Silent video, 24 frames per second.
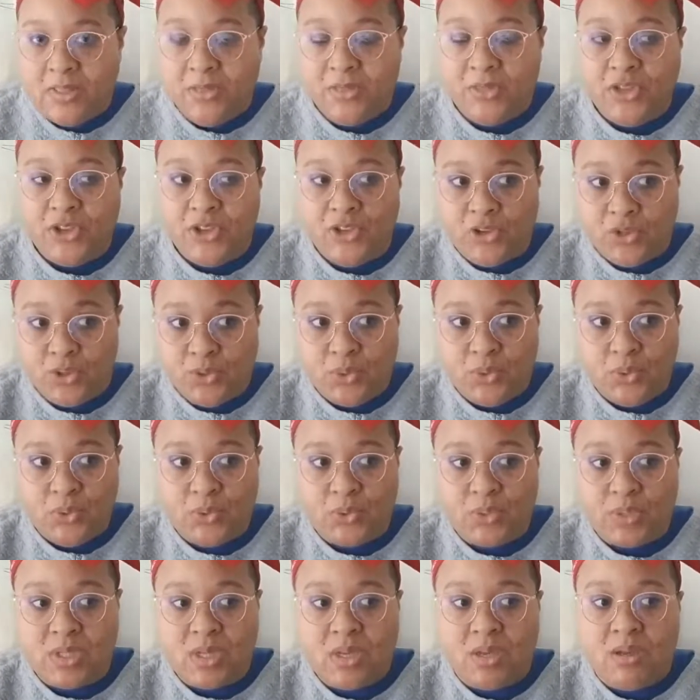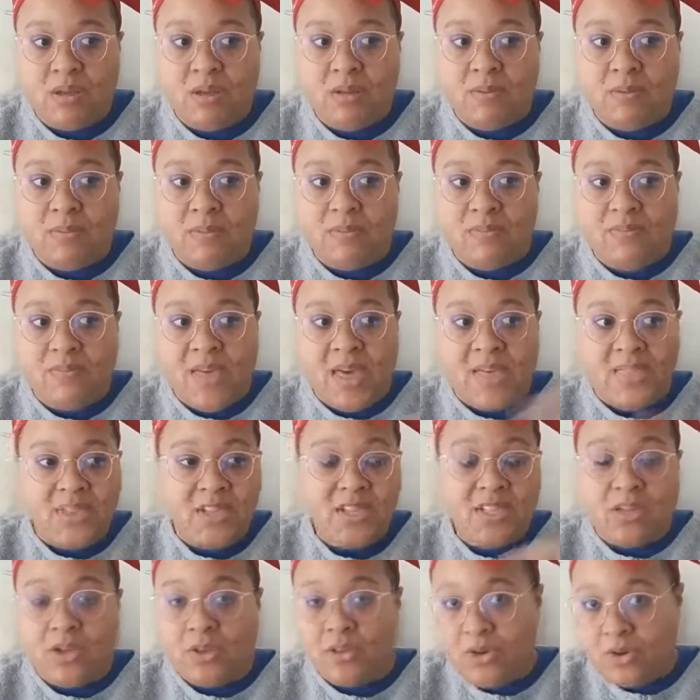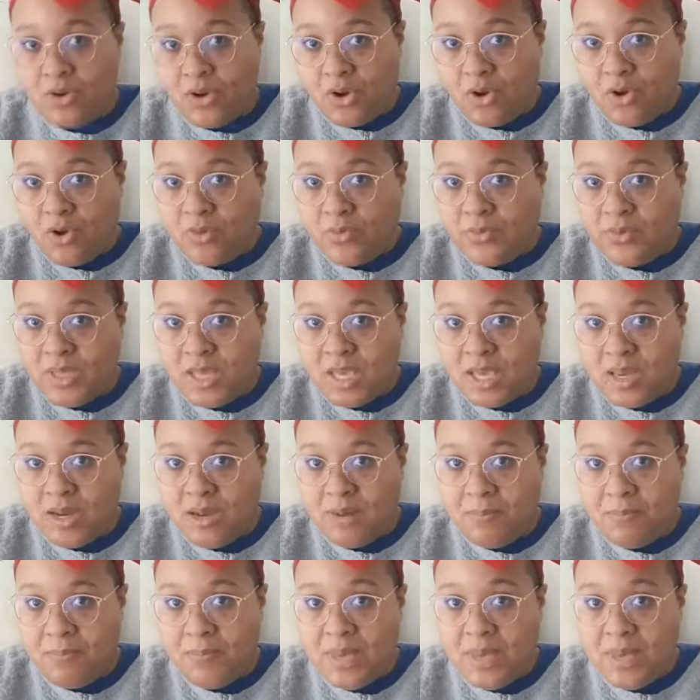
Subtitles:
the dues that these other girl groups get,